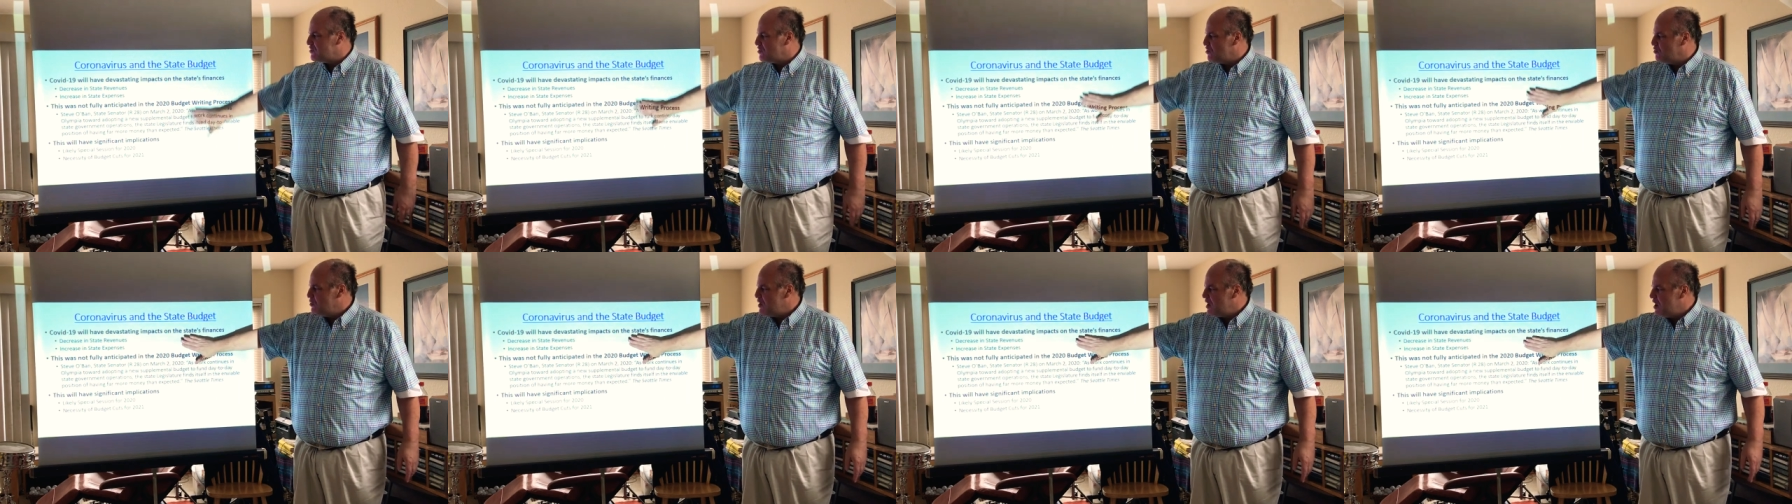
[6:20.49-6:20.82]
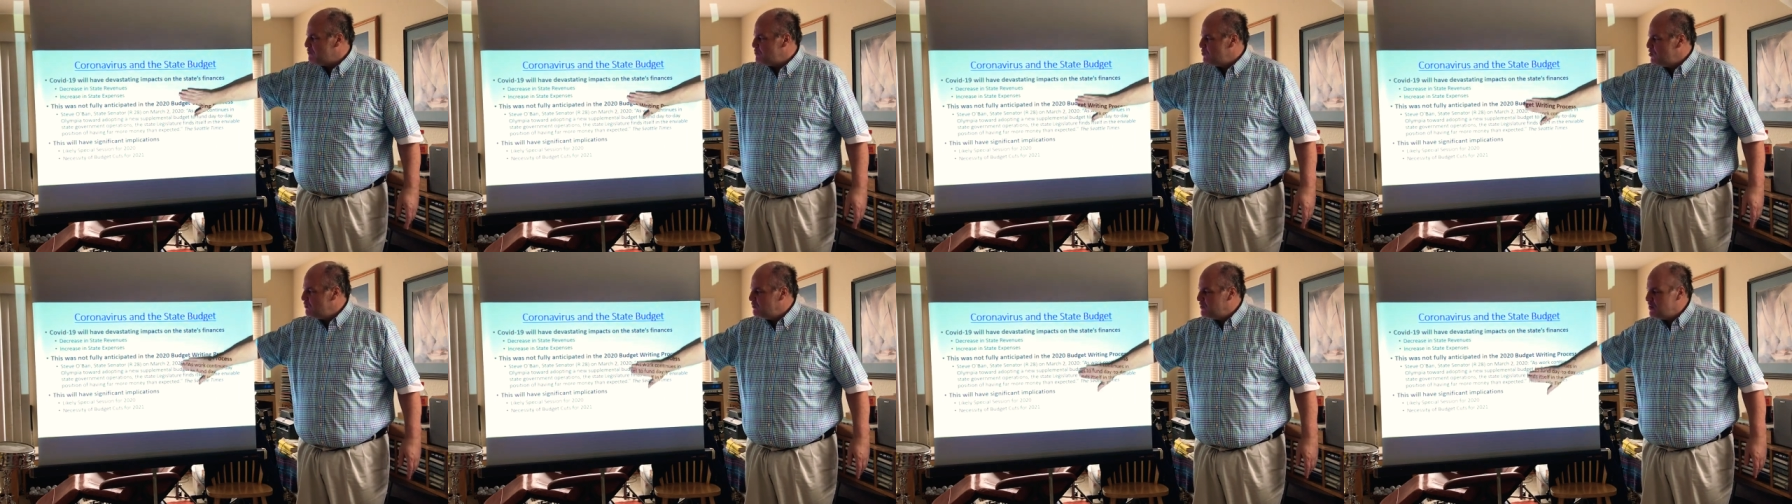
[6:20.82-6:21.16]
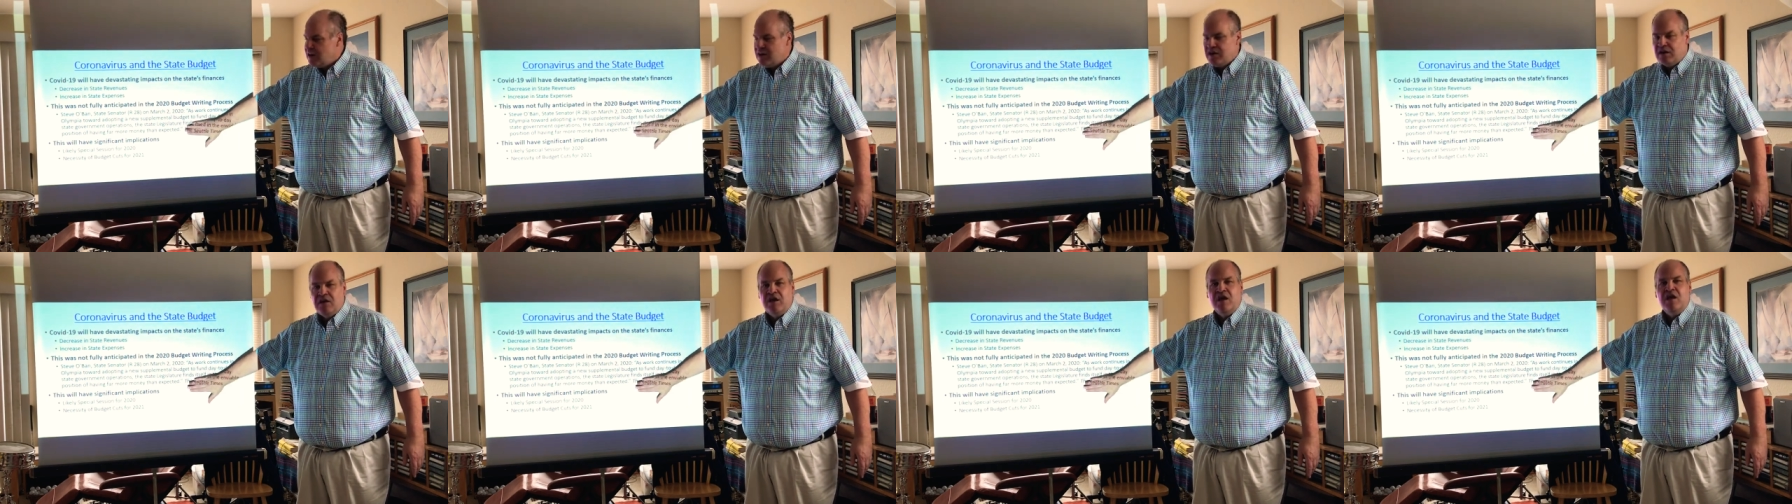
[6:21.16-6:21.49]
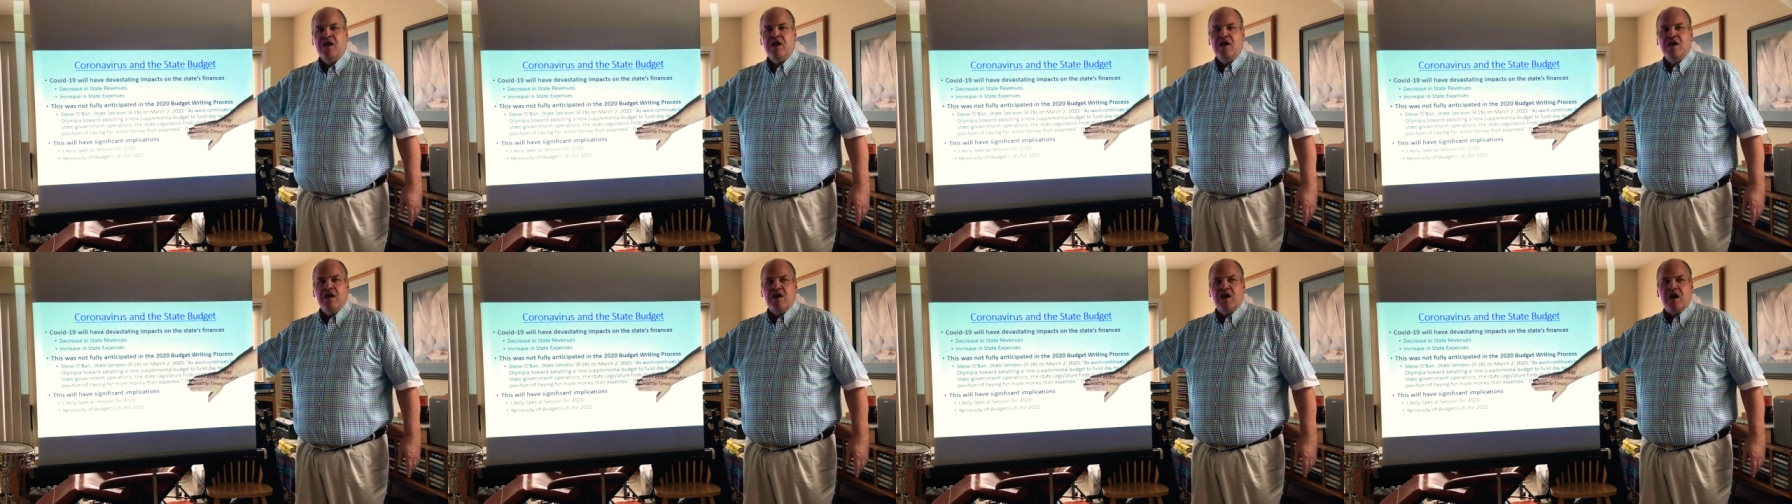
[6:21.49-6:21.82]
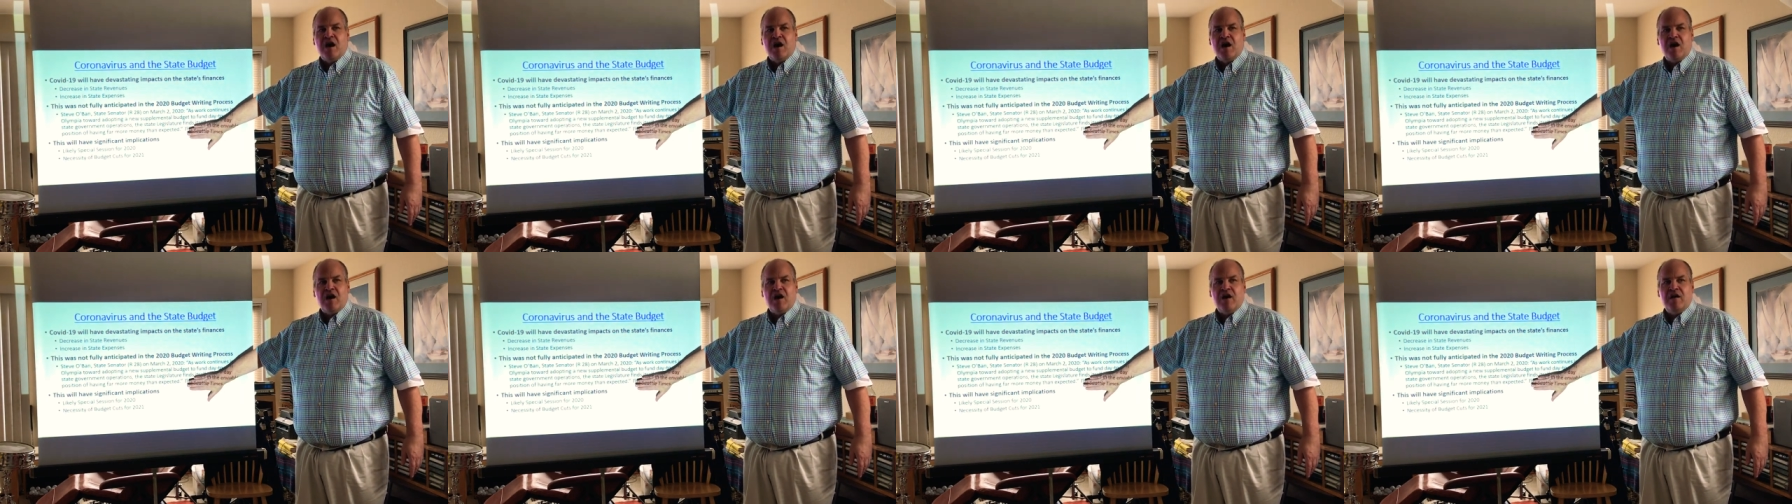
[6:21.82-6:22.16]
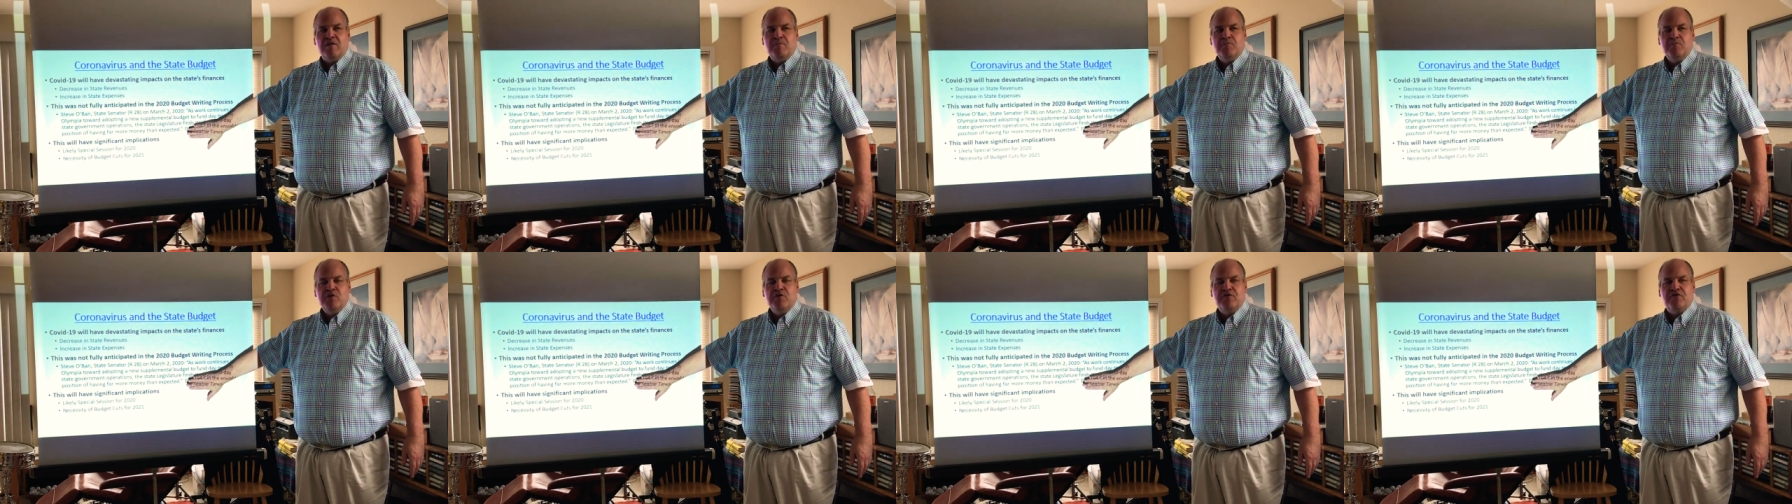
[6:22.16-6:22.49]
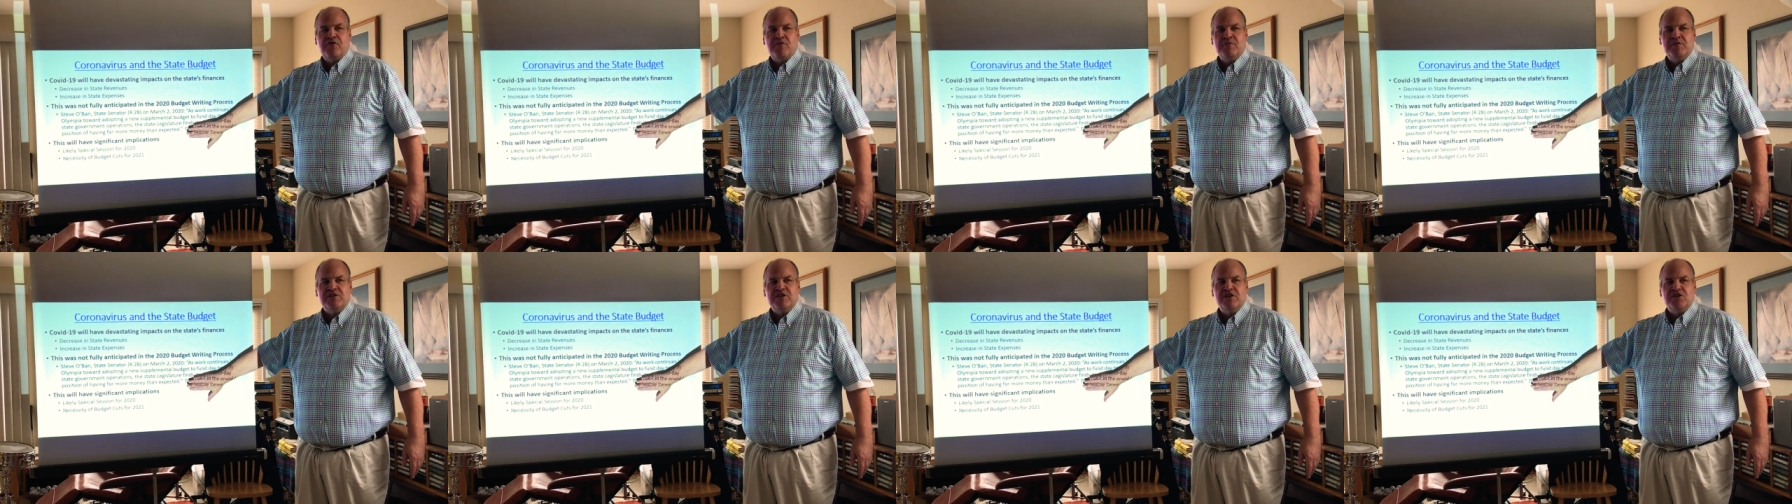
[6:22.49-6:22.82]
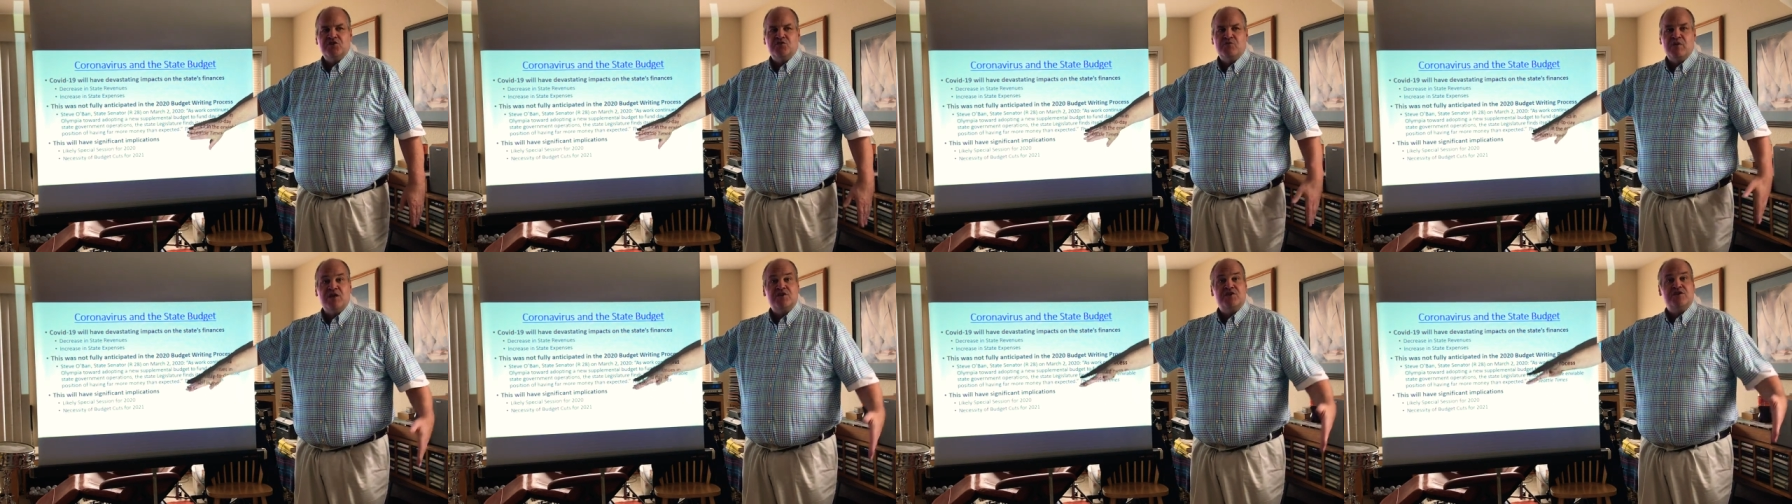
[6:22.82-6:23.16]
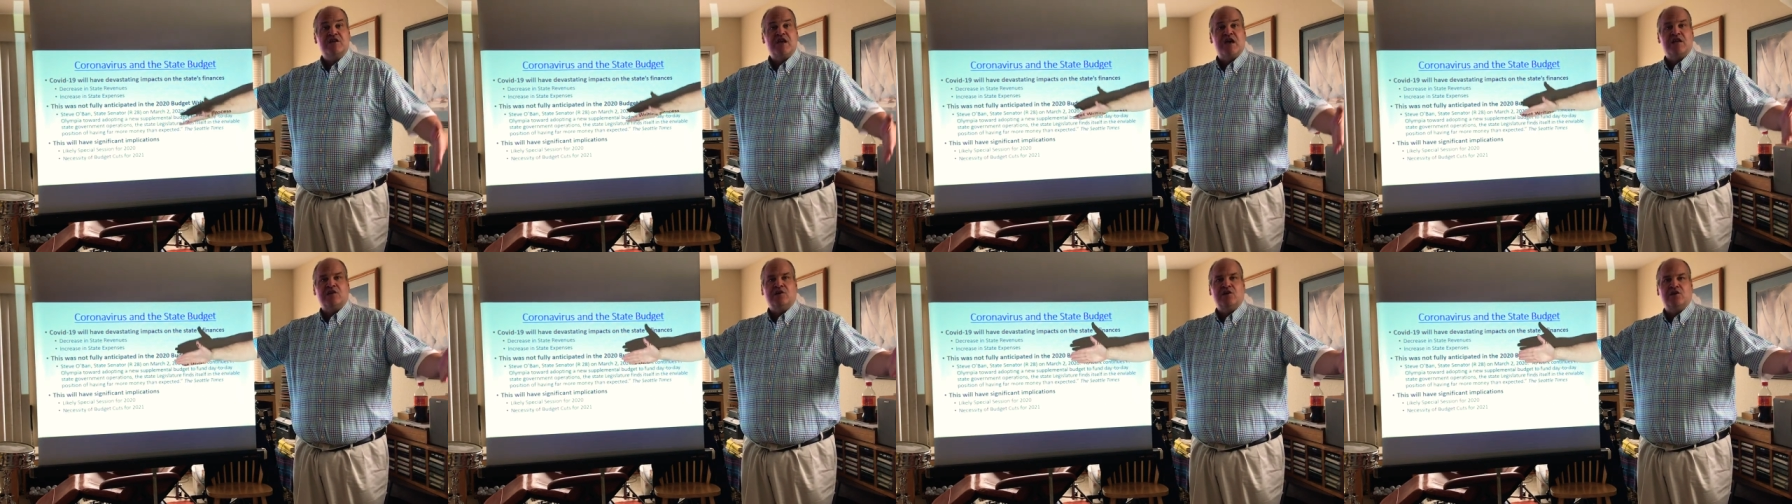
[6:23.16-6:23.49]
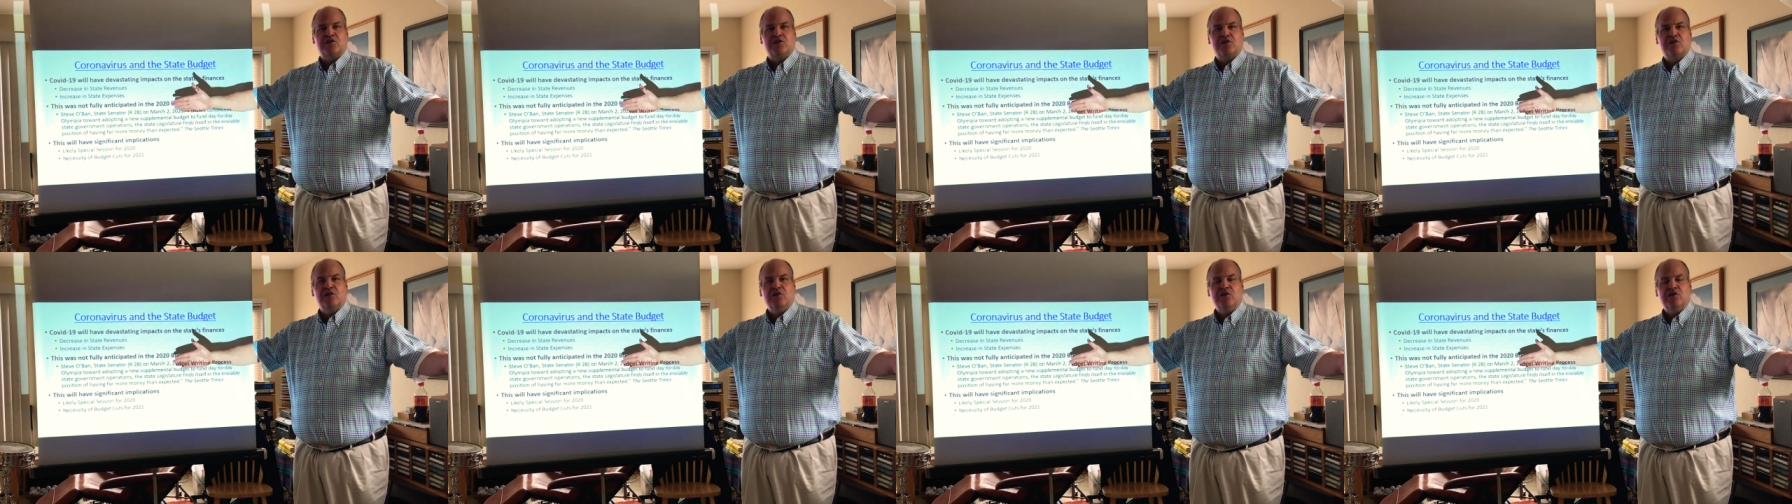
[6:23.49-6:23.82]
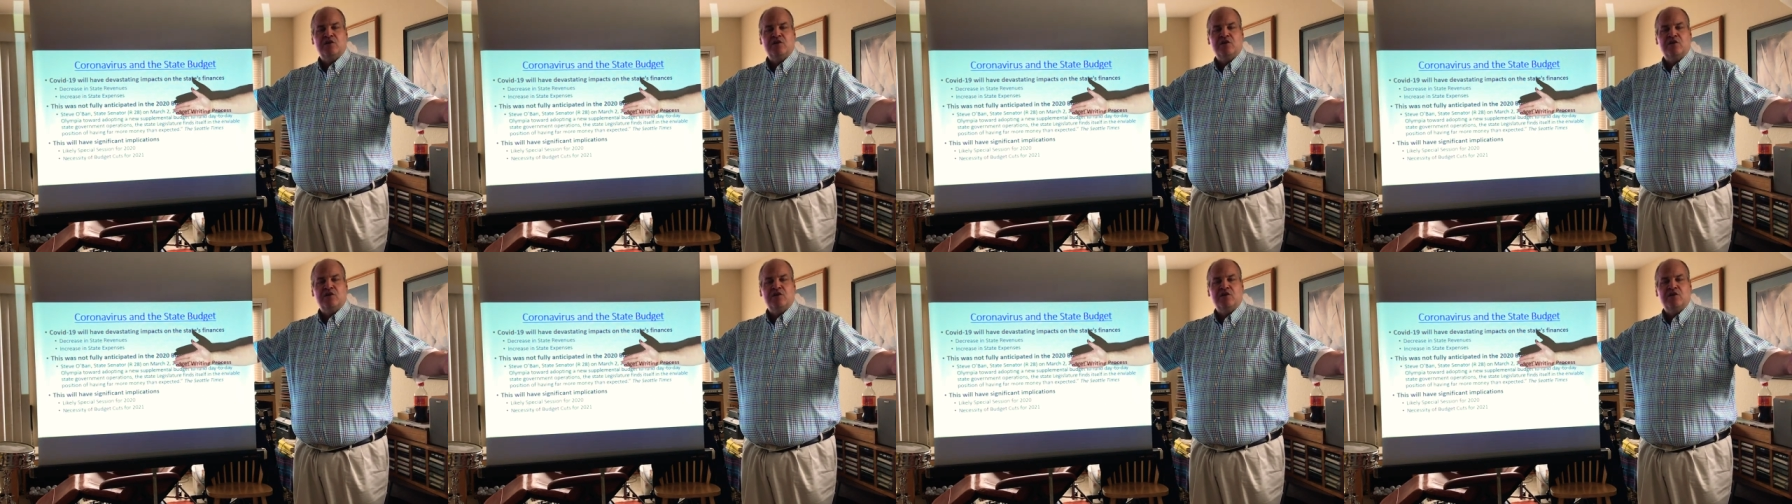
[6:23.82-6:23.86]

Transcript: So we have moved from a situation that looked